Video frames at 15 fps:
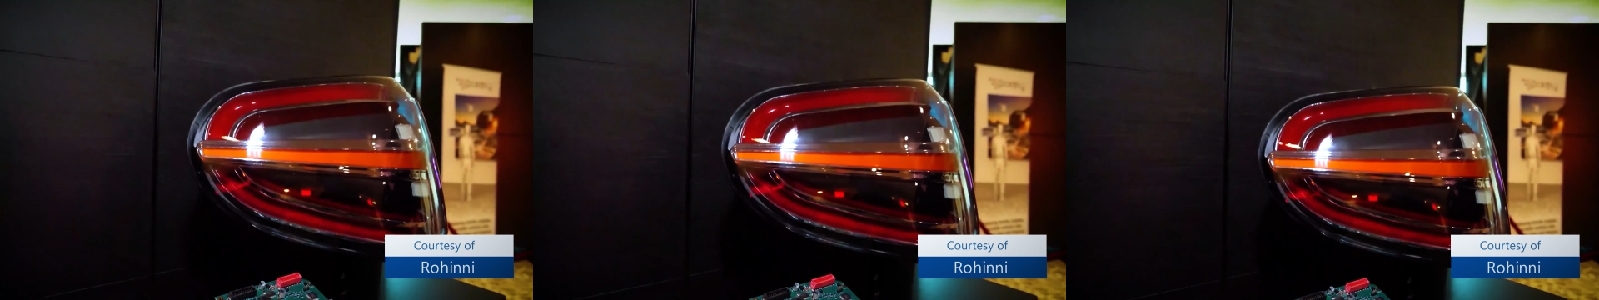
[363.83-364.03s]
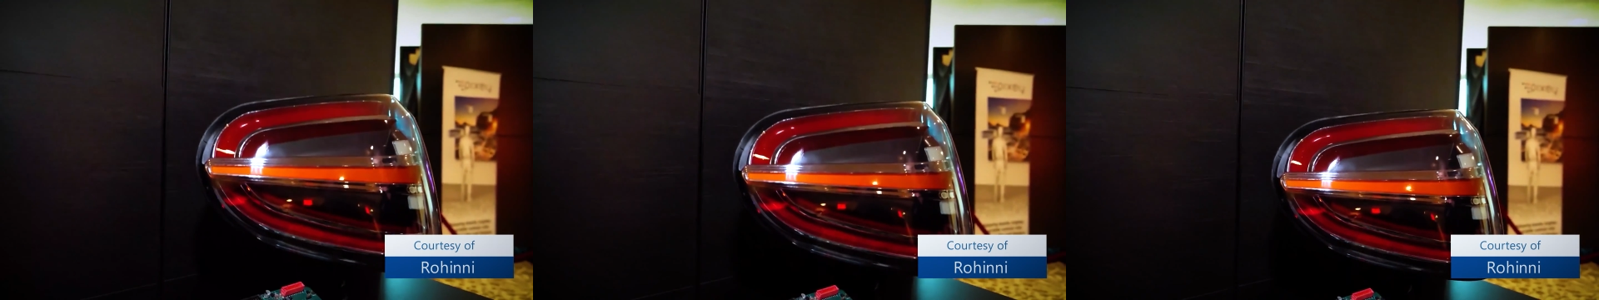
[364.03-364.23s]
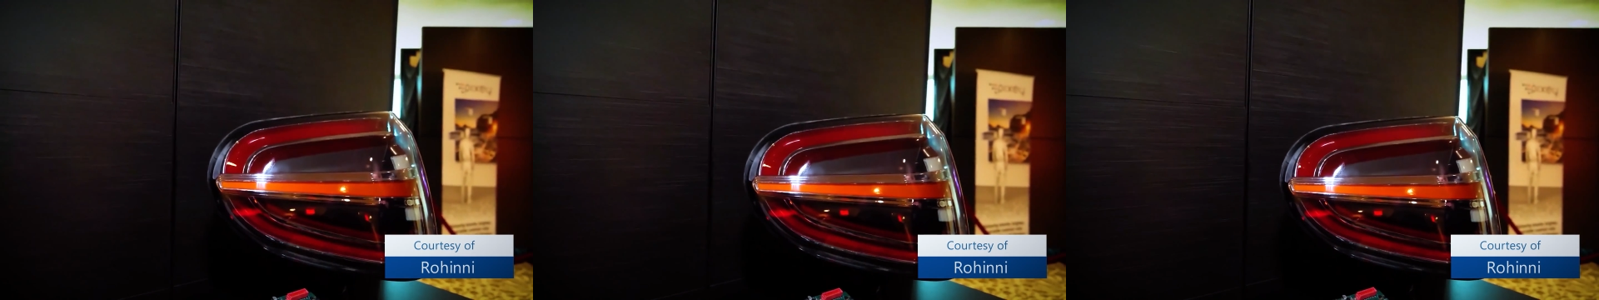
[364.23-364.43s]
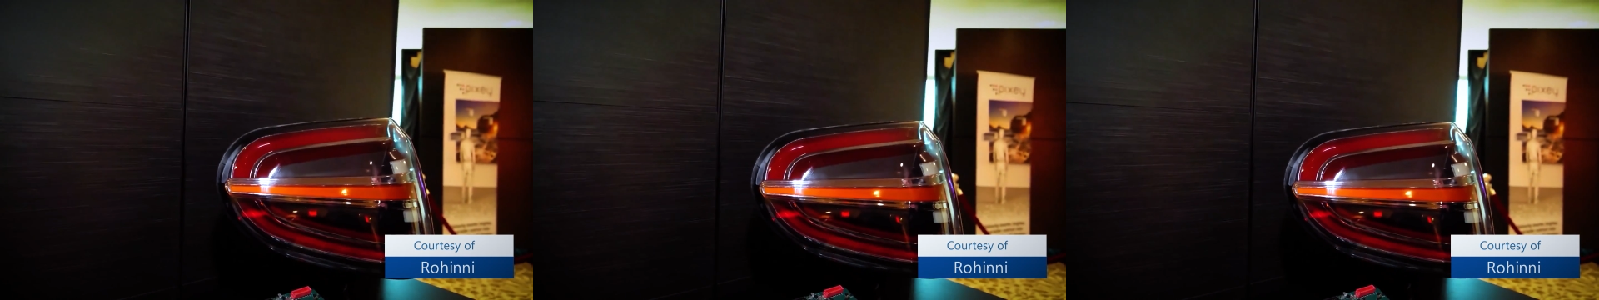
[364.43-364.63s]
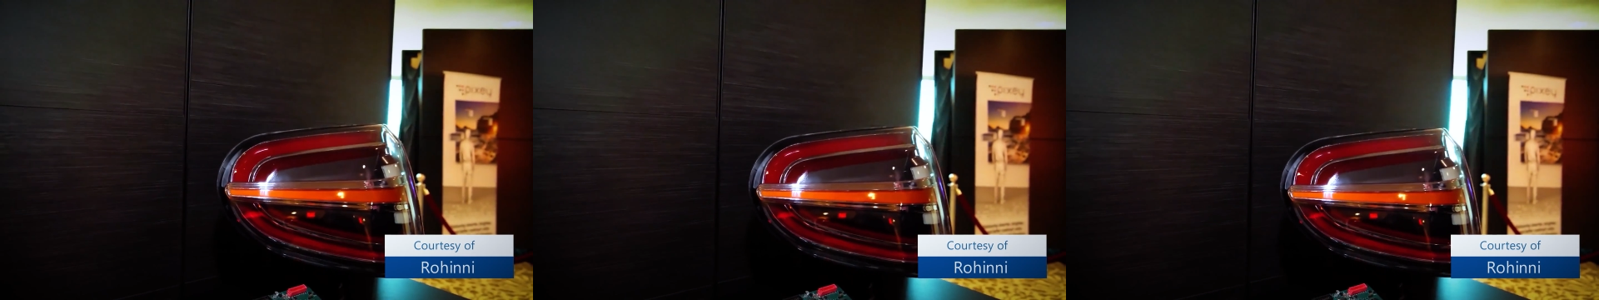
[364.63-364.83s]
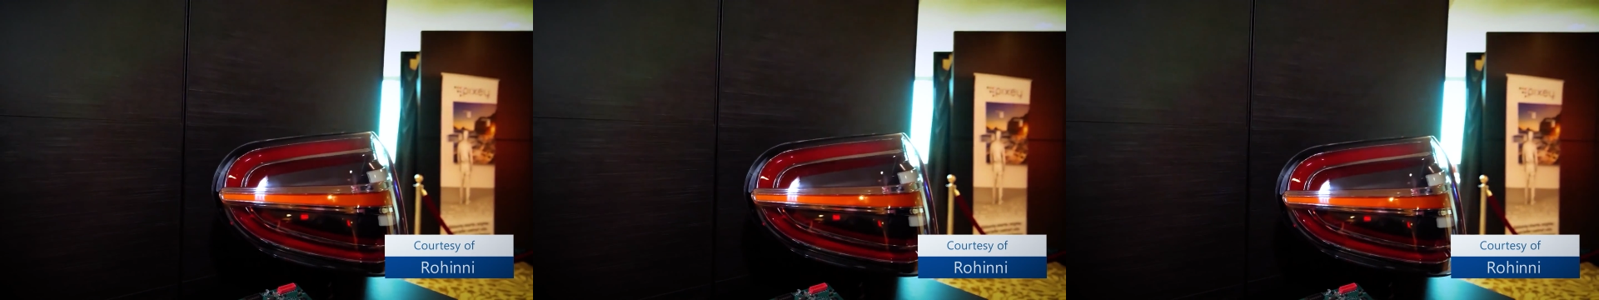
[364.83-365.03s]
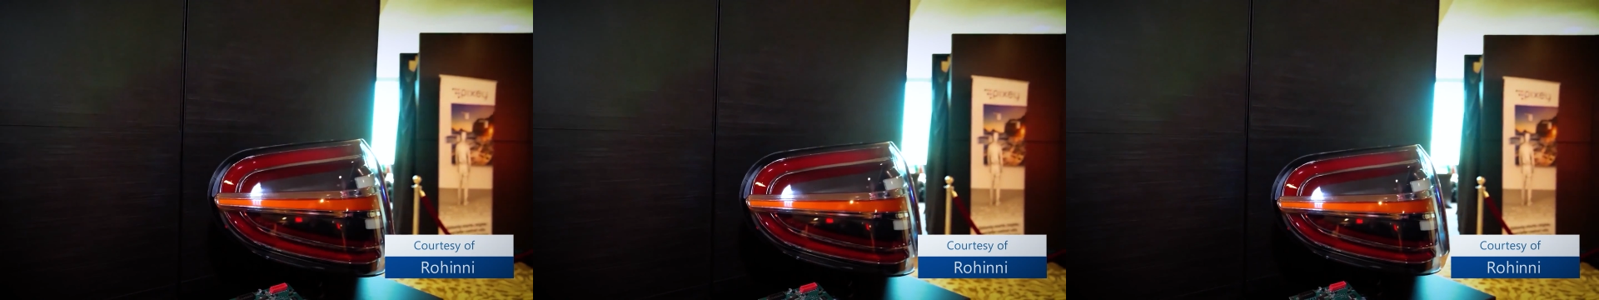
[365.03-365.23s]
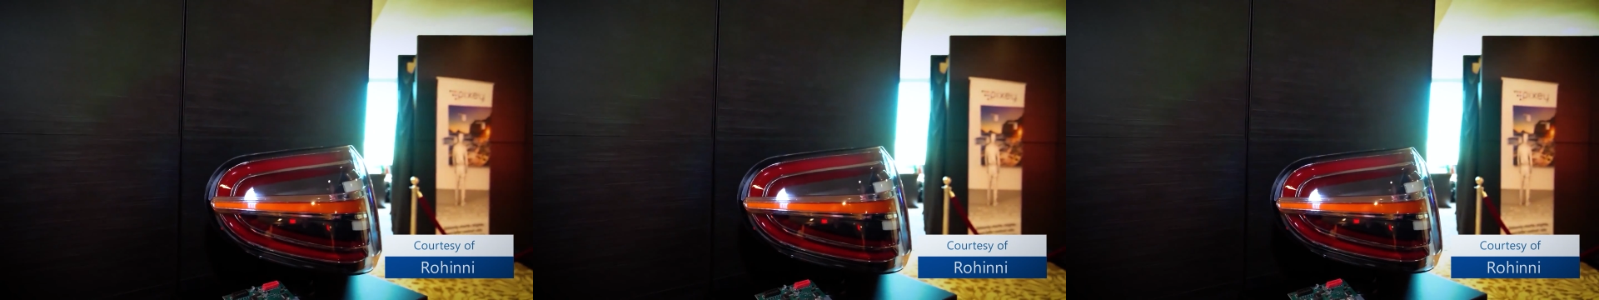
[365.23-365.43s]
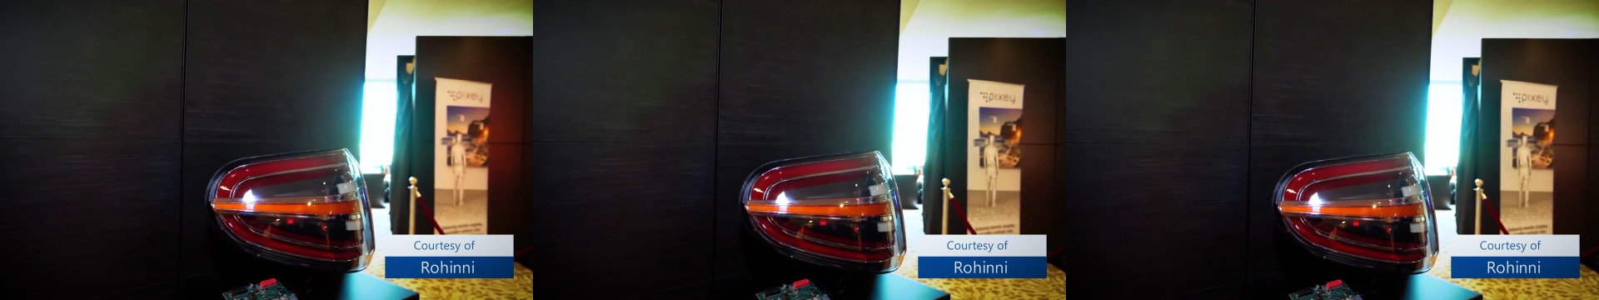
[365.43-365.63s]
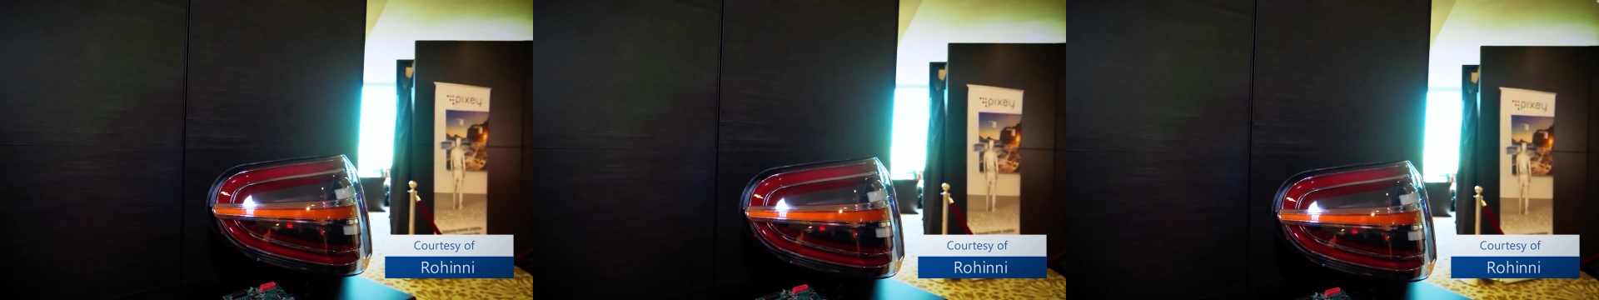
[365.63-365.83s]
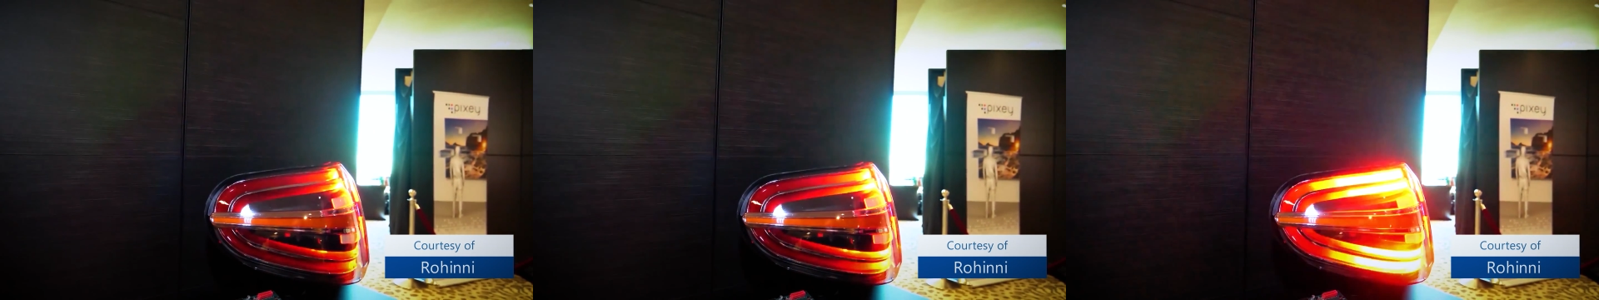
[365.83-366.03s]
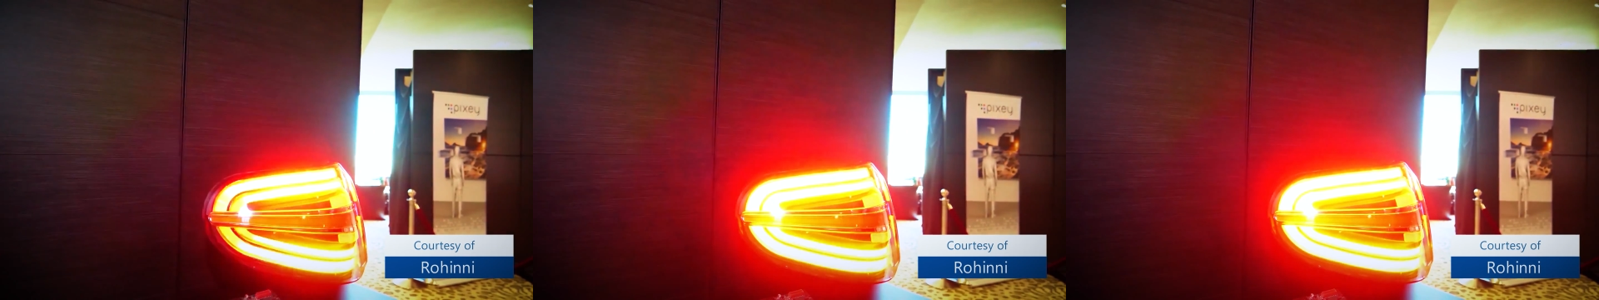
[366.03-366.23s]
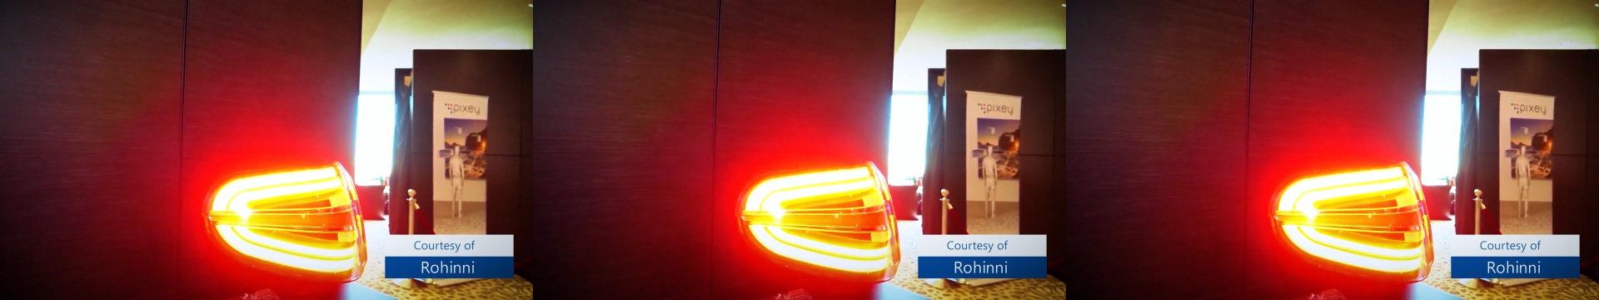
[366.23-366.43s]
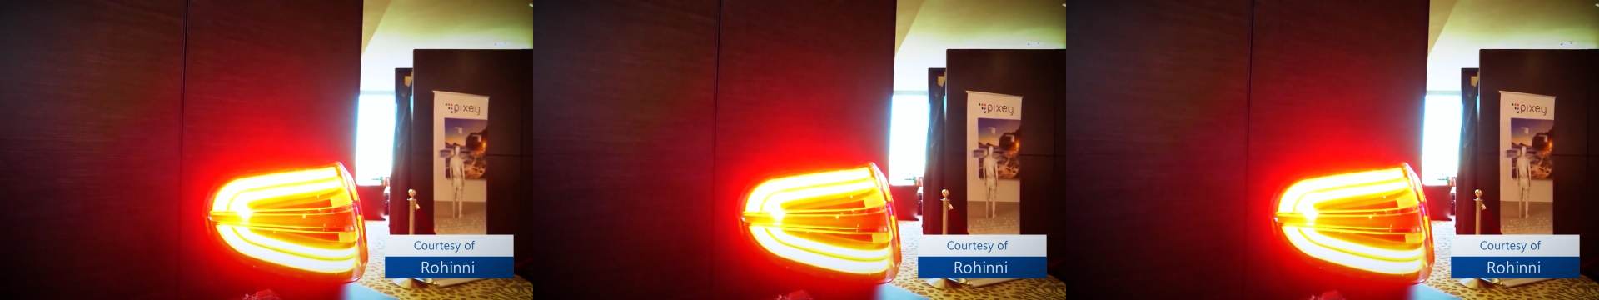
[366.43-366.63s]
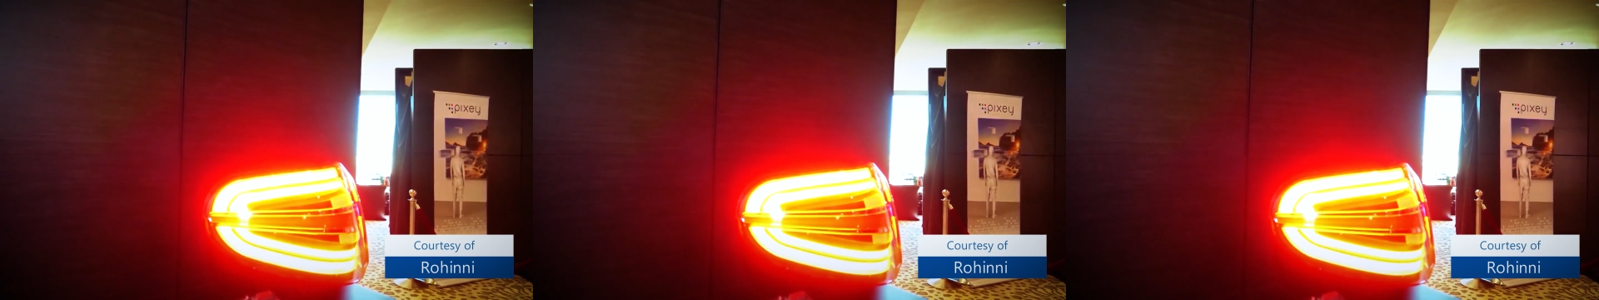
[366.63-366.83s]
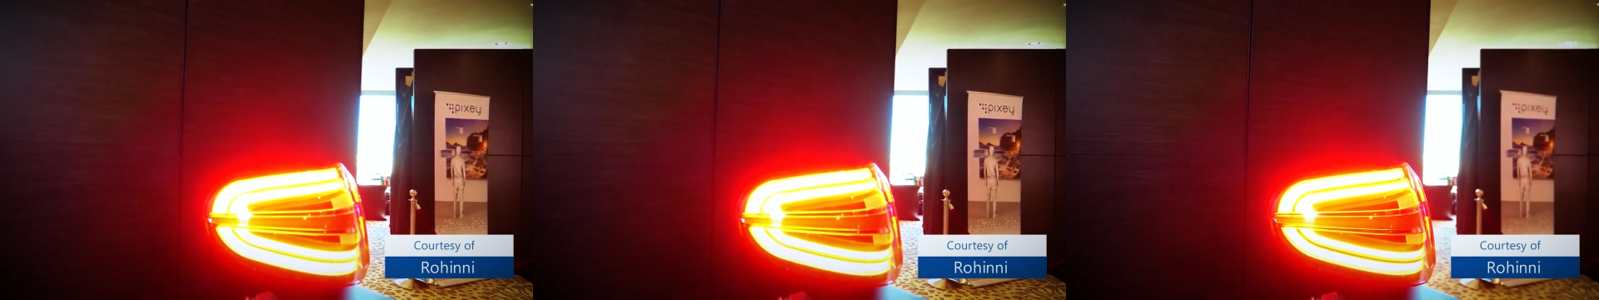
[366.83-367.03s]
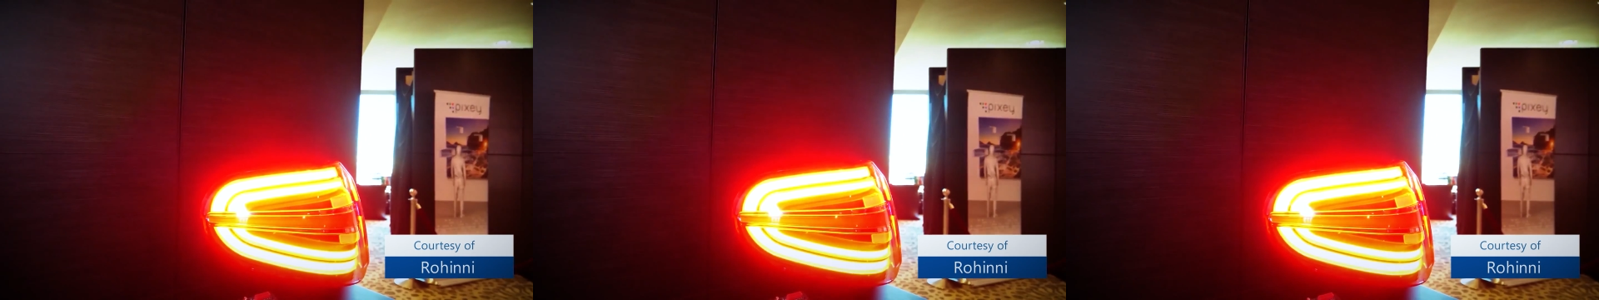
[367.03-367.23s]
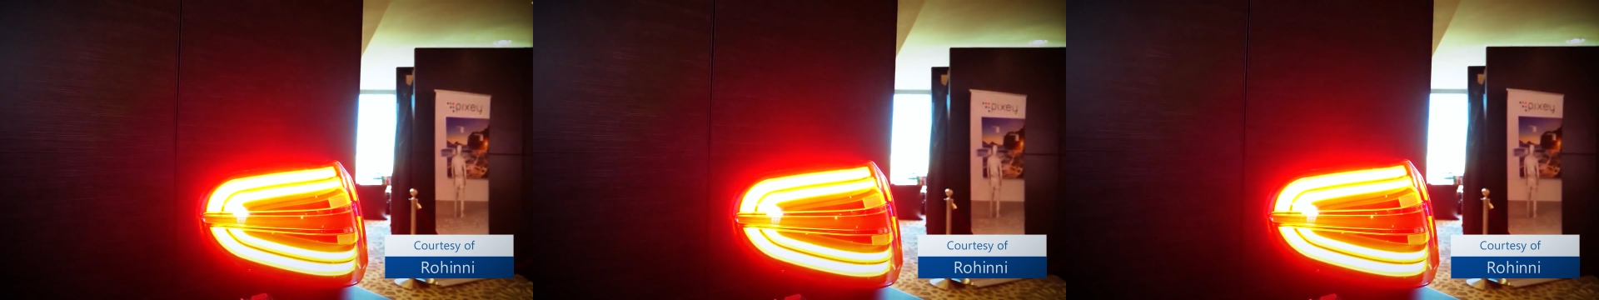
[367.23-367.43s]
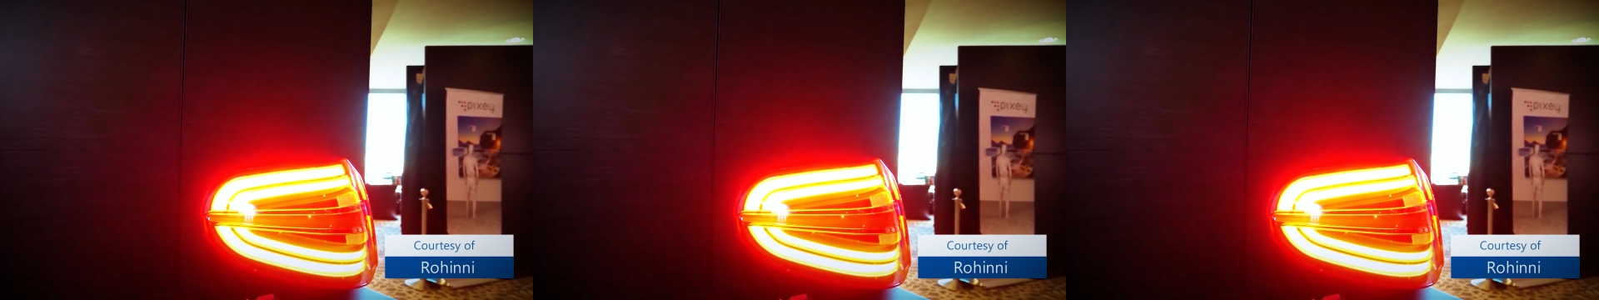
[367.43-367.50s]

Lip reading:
[unreadable: no face in view]